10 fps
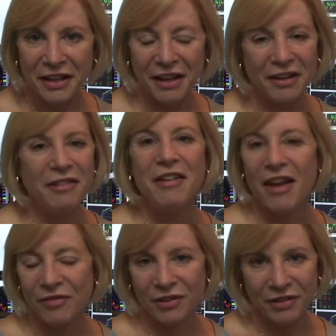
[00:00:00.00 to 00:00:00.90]
and
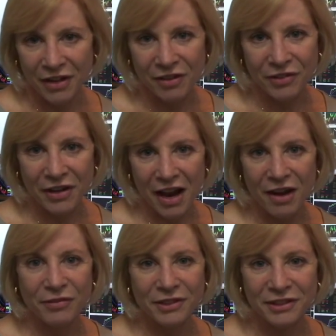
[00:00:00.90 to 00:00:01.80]
never, never
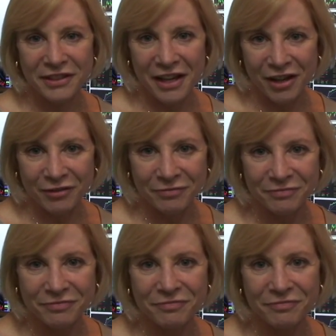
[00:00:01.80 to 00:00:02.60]
average down.